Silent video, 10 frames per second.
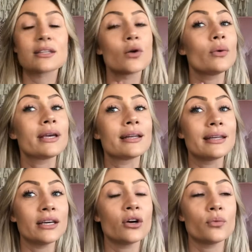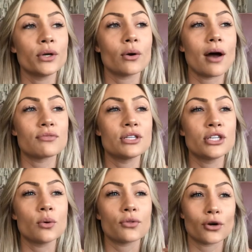that we can heal and we don't have to
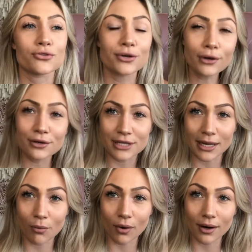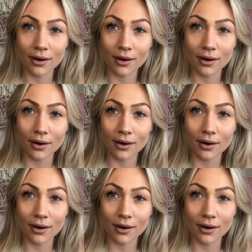deal with our triggers anymore